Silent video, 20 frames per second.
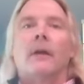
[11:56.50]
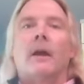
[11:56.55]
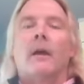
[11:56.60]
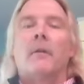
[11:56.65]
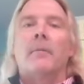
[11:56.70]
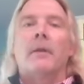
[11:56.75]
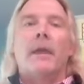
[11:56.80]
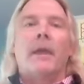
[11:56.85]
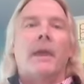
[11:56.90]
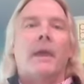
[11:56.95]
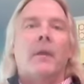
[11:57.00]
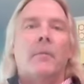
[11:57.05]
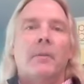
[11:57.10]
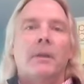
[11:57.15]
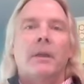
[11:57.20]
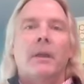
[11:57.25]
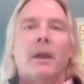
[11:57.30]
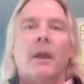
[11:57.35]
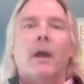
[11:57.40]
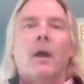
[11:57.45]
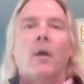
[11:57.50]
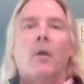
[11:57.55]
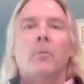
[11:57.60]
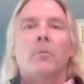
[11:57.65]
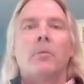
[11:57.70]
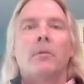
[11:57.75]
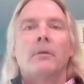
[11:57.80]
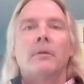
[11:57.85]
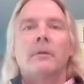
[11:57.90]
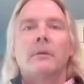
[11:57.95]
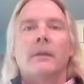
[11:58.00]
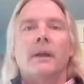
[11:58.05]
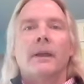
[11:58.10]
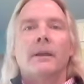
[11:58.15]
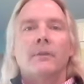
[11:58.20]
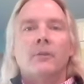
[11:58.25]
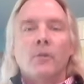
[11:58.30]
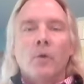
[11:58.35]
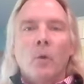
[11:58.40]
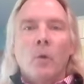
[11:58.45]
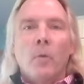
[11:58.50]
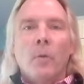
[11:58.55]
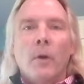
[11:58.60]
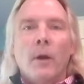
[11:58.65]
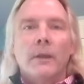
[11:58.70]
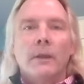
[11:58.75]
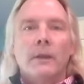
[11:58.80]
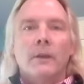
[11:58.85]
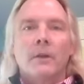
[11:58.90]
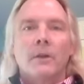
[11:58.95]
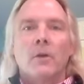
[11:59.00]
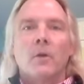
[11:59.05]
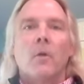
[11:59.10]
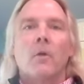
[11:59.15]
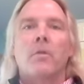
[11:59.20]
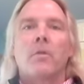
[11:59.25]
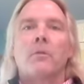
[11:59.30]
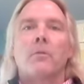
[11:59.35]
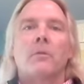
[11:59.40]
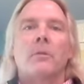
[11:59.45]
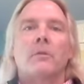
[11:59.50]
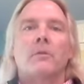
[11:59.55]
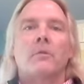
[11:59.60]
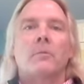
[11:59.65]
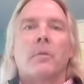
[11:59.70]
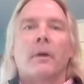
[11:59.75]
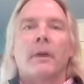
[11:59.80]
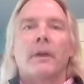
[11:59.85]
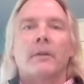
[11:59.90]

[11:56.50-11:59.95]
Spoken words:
I'll be happy to help. I don't want you to go through this by